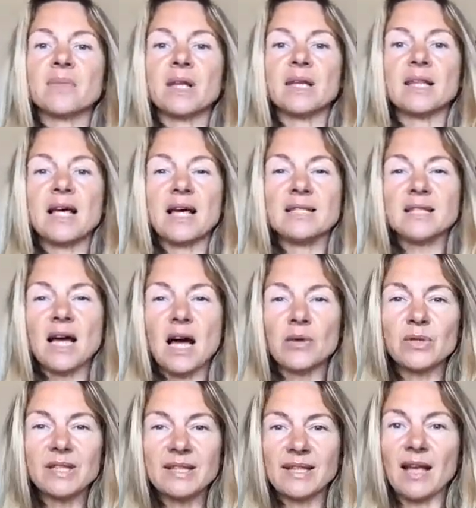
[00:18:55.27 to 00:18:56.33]
That's how
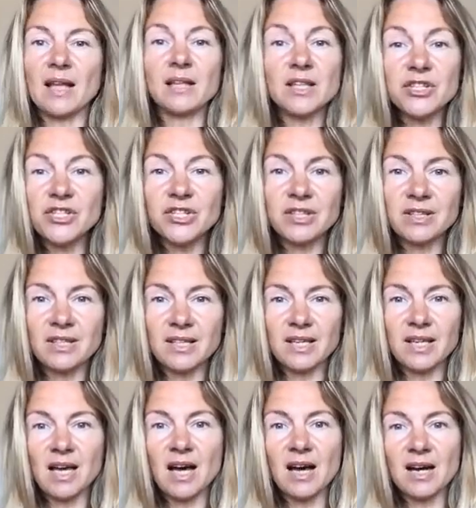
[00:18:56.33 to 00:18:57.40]
intelligent
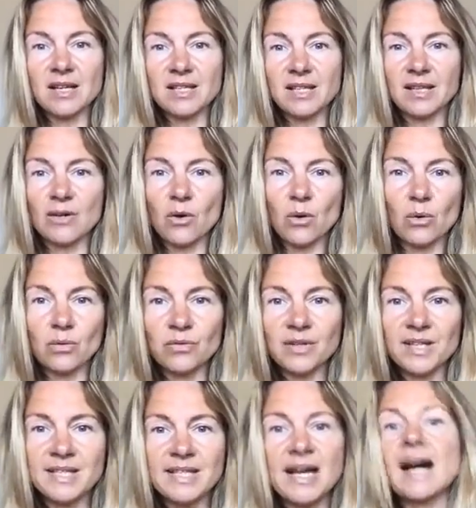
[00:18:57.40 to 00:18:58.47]
they are. They are
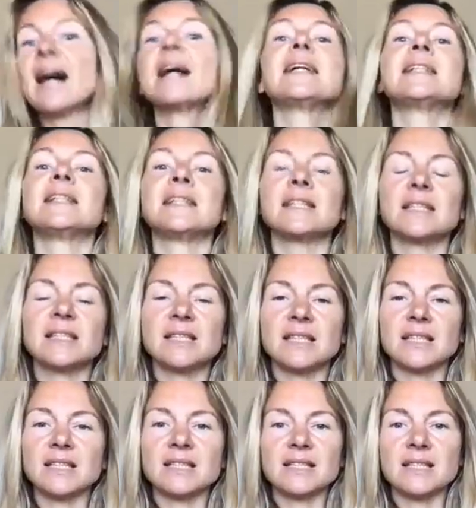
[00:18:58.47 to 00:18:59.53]
always hiding
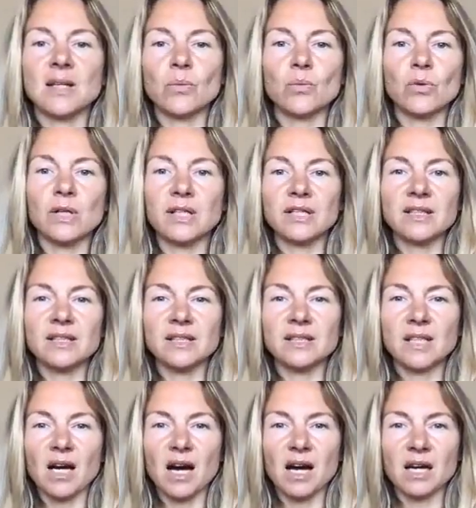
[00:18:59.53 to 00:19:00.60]
somewhere in the
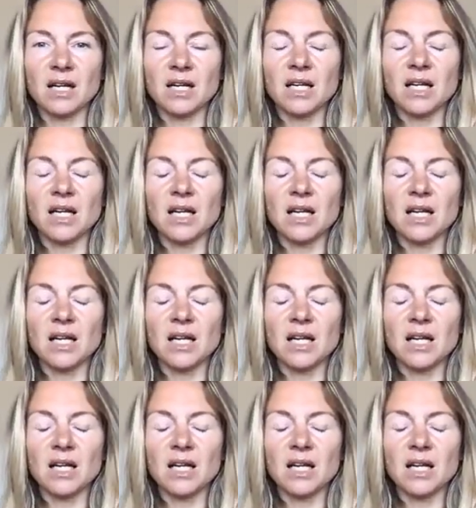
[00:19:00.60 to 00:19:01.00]
dark.